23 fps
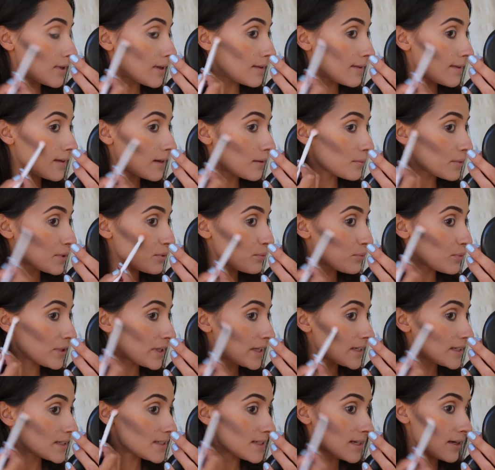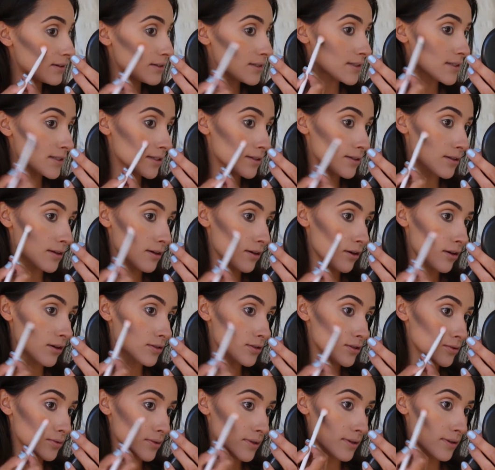And then I'm going to blend it down into the
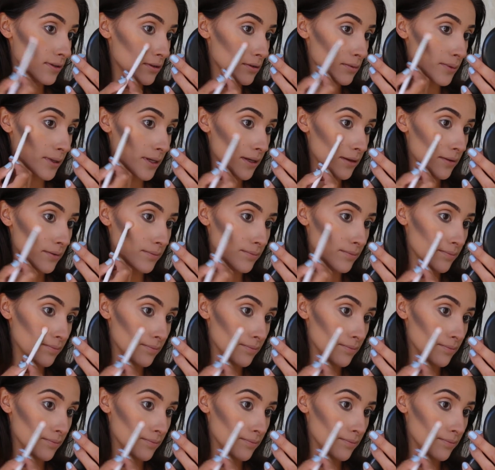contour a little bit.